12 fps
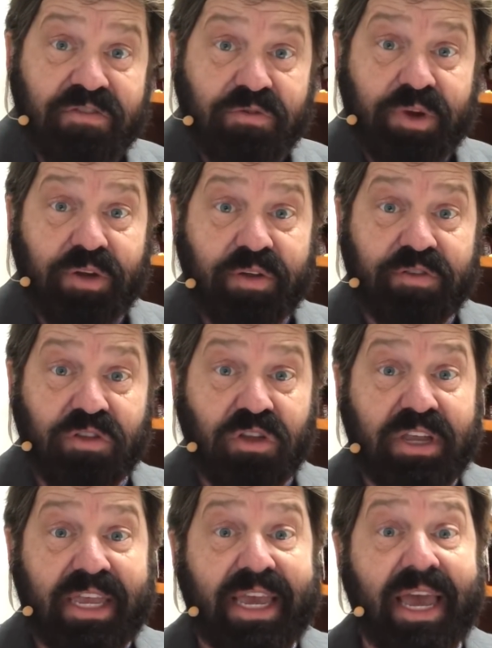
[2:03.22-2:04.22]
Israel is
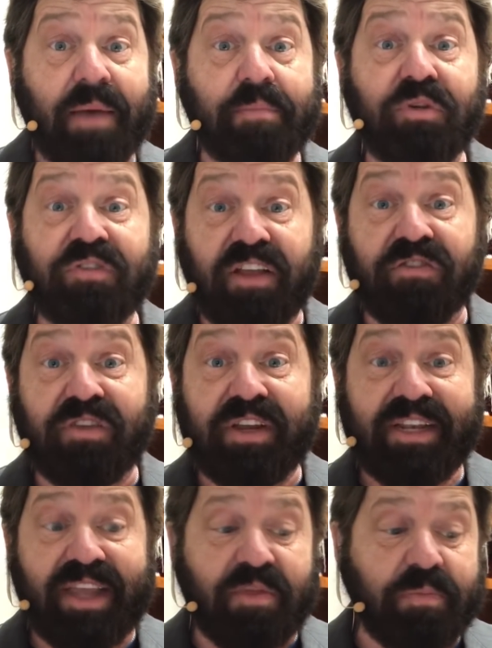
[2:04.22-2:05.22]
looking at
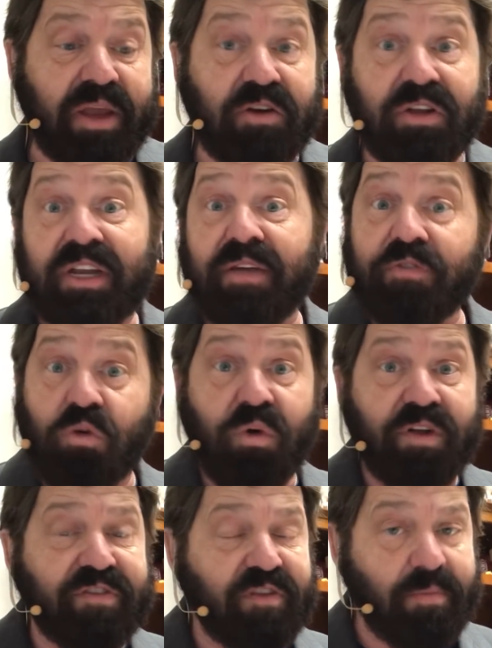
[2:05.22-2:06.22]
potentially death penalty, of
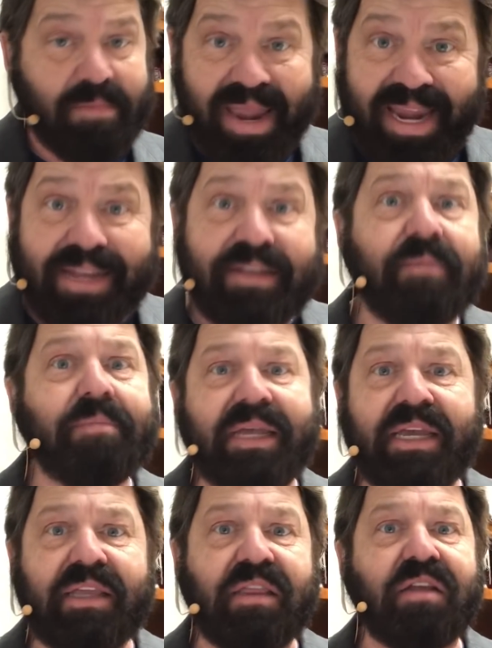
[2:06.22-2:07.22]
course, they're made to
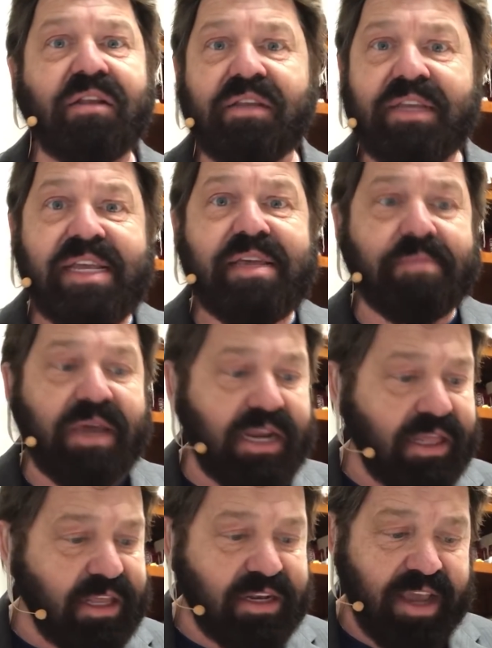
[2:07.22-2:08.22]
be the
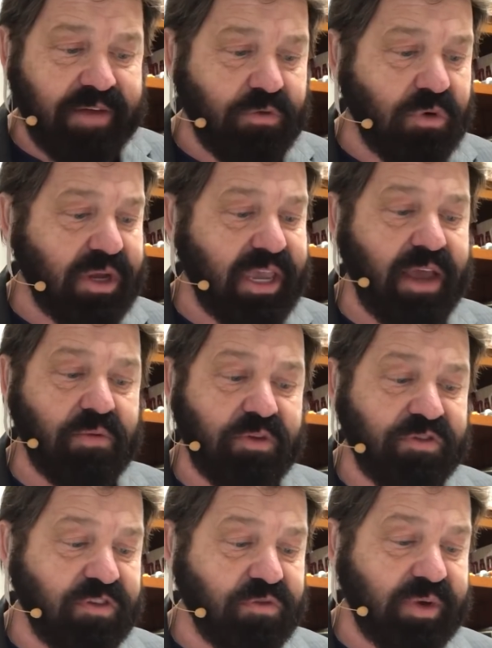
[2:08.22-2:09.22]
demon and the devil again,
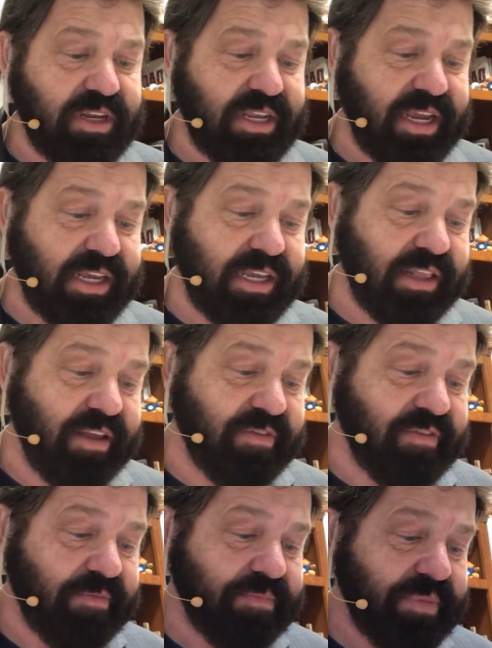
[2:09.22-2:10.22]
which is
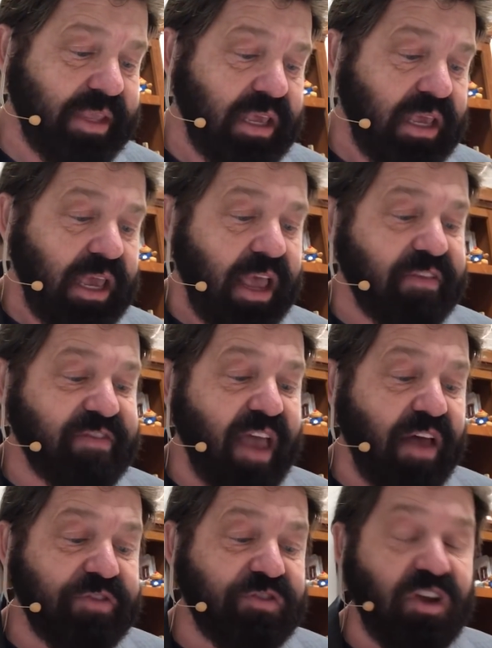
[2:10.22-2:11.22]
ridiculous. In
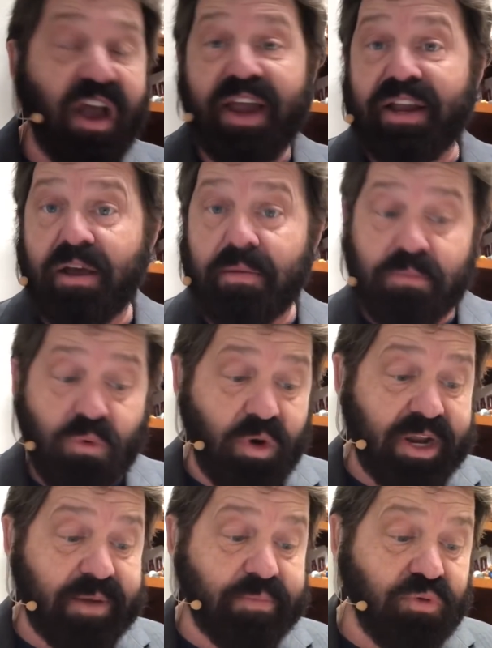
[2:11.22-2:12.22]
South China
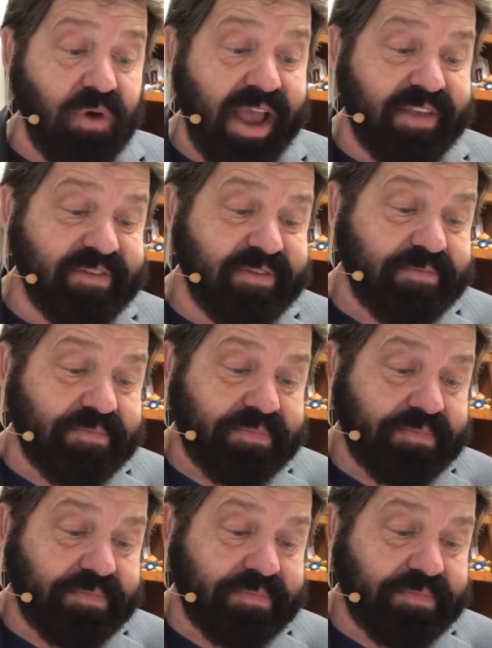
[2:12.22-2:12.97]
Morning Press,